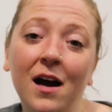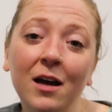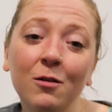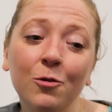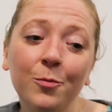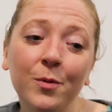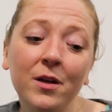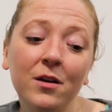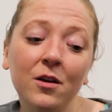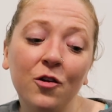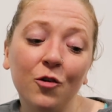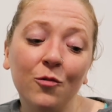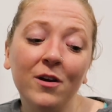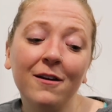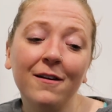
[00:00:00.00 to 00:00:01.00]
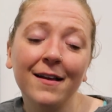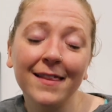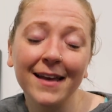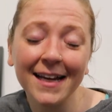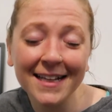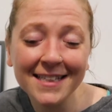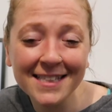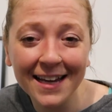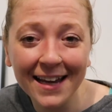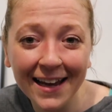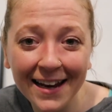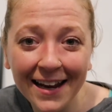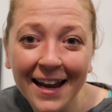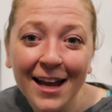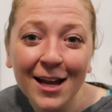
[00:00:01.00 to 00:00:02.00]
I will be doing, like I
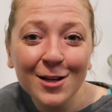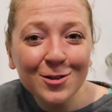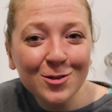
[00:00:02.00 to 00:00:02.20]
said,